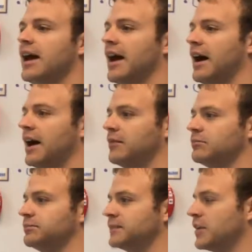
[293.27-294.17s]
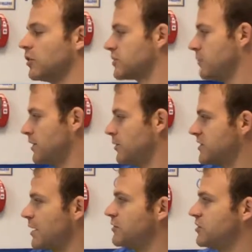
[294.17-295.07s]
And ultimately when
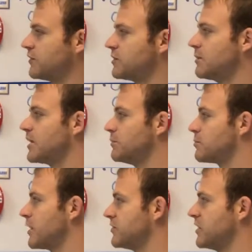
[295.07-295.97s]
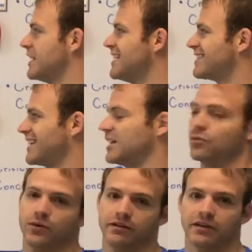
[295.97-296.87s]
Thomas Jefferson becomes president, he's going to
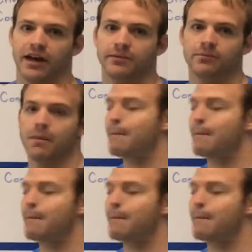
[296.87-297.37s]
get rid of that.